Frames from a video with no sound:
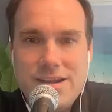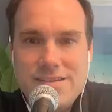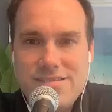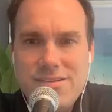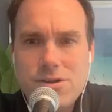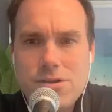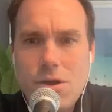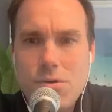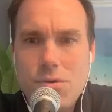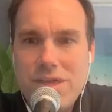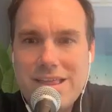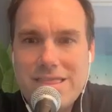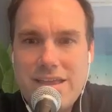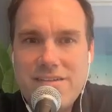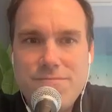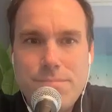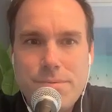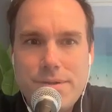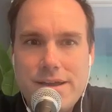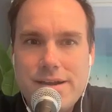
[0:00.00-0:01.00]
still don't think
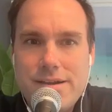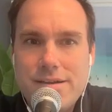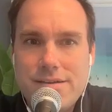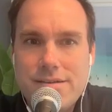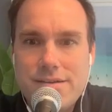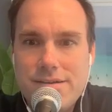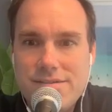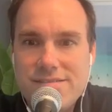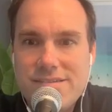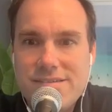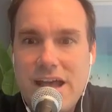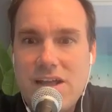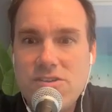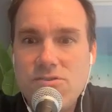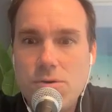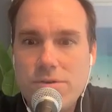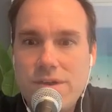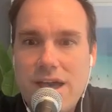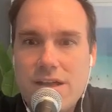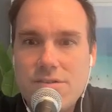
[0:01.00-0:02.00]
they've played a
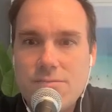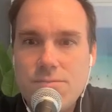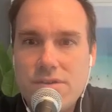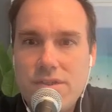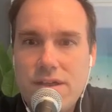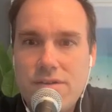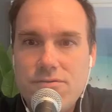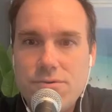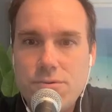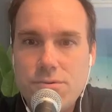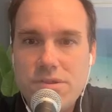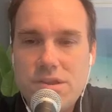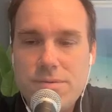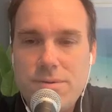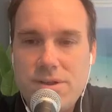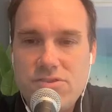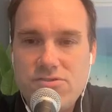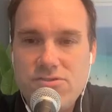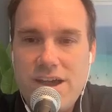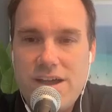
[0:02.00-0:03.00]
schedule yet where they've truly
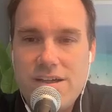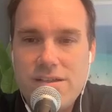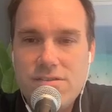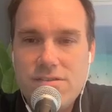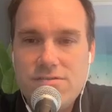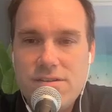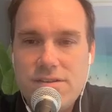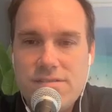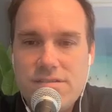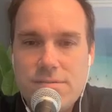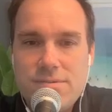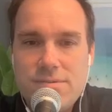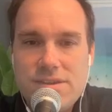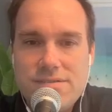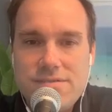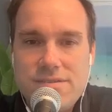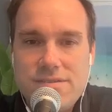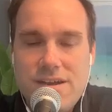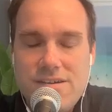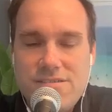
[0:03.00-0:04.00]
been challenged in some of
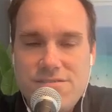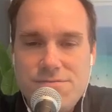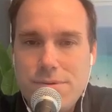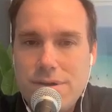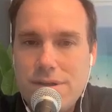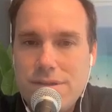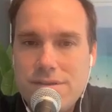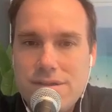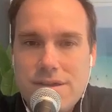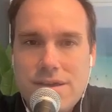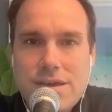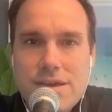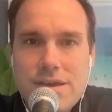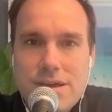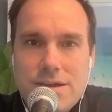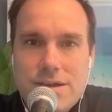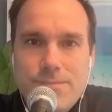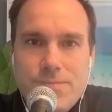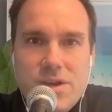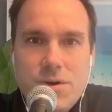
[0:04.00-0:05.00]
the stuff, but
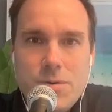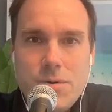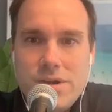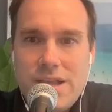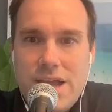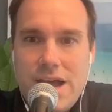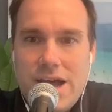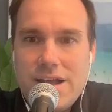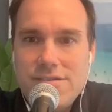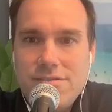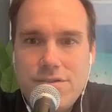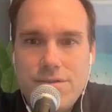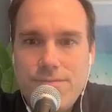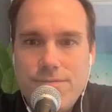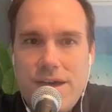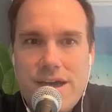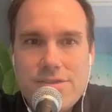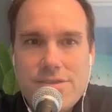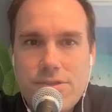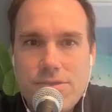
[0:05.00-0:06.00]
a nod to the
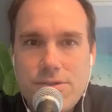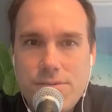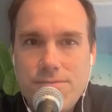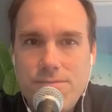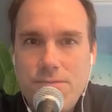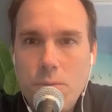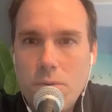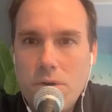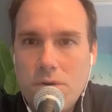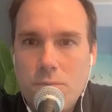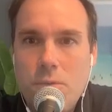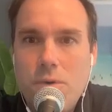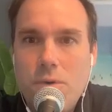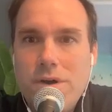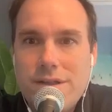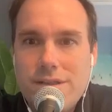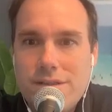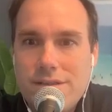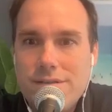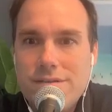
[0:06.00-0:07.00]
fact that they're 4-1.
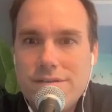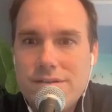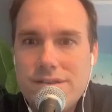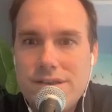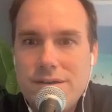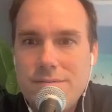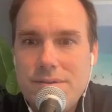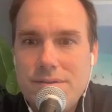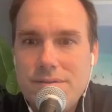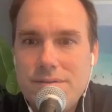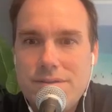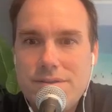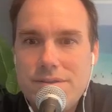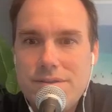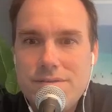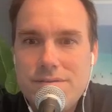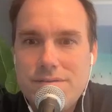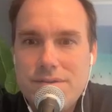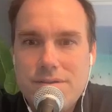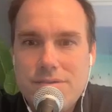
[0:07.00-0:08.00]
I mean,
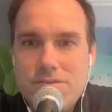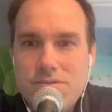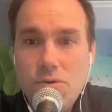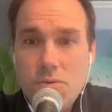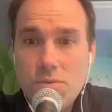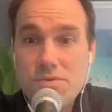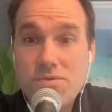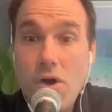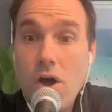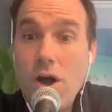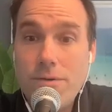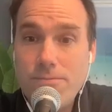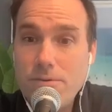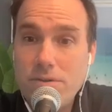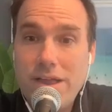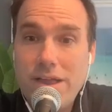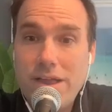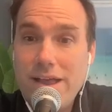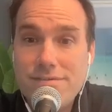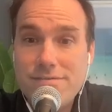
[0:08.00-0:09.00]
Duke was awful
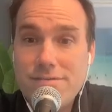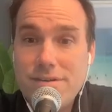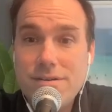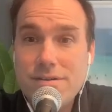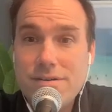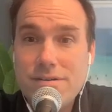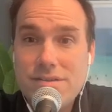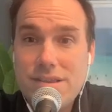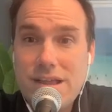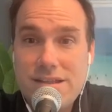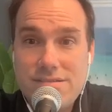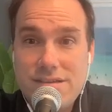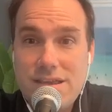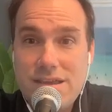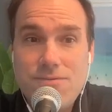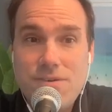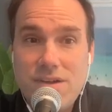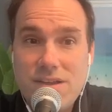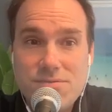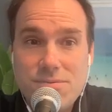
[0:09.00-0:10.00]
last year. That
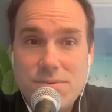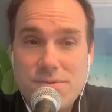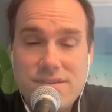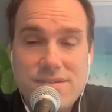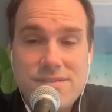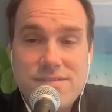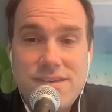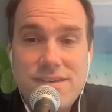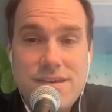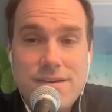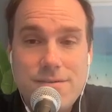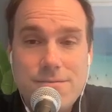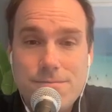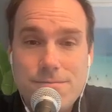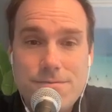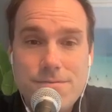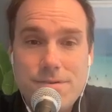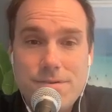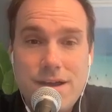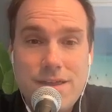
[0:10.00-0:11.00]
defense was a
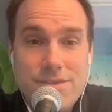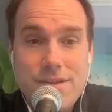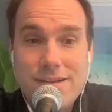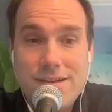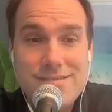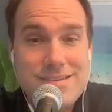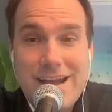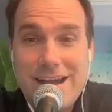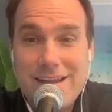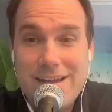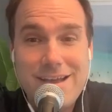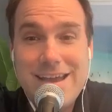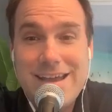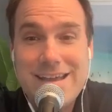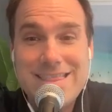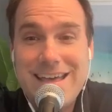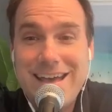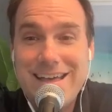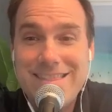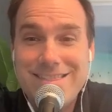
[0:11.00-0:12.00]
sieve, and it's not
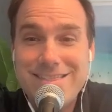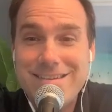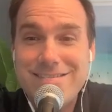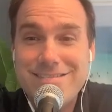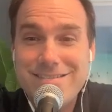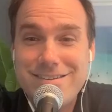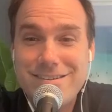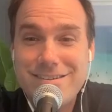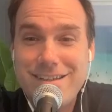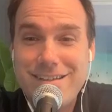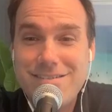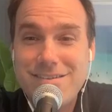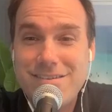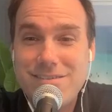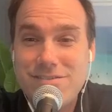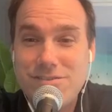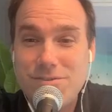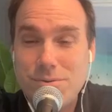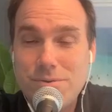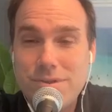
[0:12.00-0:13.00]
like that this year. That's
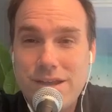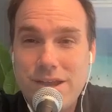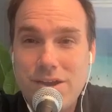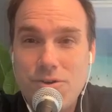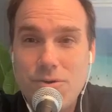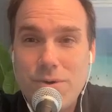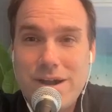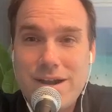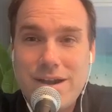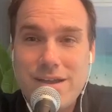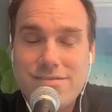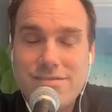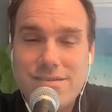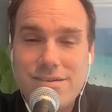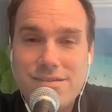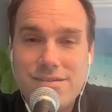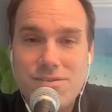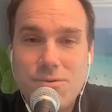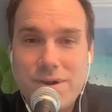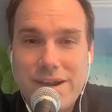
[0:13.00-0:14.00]
truly a credit to
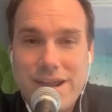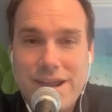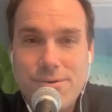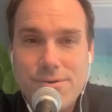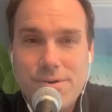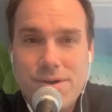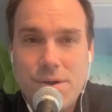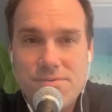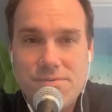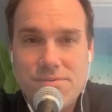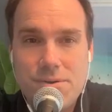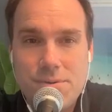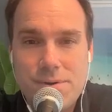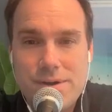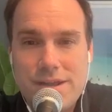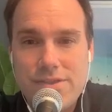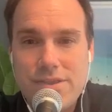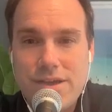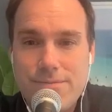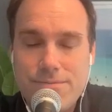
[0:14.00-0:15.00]
what Elko's doing
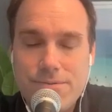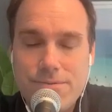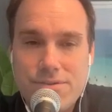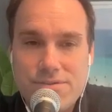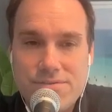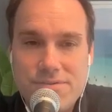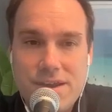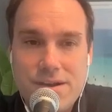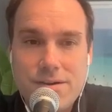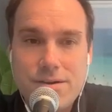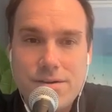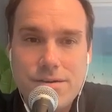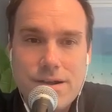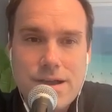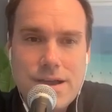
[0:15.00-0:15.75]
in that first year.